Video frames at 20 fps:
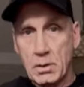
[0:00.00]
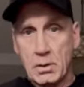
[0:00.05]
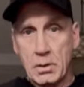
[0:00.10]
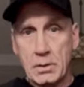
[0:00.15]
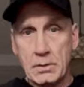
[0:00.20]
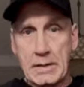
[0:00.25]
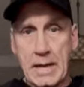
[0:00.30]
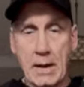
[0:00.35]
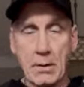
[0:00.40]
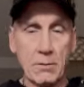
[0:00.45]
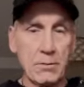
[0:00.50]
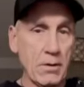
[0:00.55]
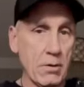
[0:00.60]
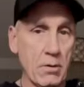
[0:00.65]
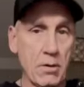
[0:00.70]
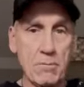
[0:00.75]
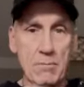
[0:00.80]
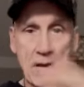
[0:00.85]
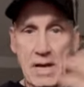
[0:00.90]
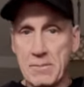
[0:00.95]
Now, there
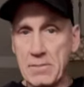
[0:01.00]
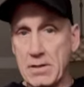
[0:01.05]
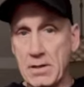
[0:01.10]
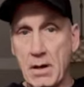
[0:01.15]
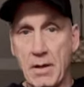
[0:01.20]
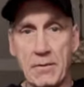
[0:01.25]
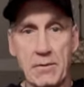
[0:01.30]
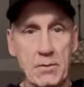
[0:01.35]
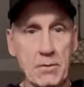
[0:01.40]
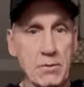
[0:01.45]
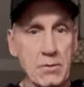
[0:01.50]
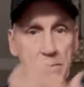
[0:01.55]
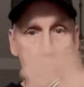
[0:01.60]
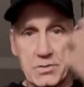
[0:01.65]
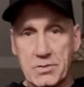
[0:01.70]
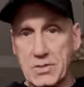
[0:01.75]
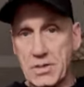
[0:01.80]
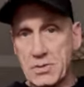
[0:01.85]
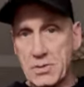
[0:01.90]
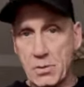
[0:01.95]
are maybe other
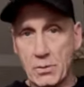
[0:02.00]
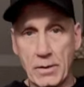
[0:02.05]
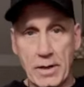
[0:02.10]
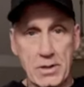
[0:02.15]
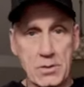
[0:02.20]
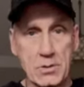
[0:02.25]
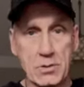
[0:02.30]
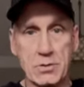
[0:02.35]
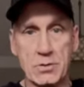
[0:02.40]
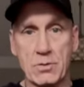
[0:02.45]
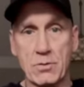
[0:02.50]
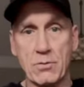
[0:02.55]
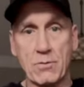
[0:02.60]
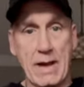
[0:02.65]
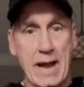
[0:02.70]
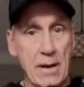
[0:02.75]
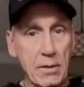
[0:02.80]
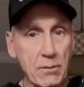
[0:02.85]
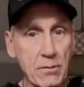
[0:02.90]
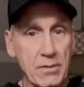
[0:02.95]
situations
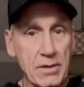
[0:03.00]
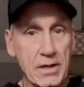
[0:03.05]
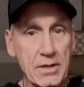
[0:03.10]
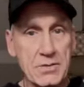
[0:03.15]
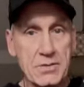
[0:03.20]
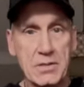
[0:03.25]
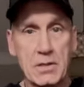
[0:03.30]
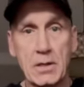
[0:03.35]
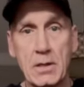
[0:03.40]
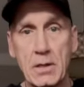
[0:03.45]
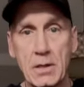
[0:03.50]
around this,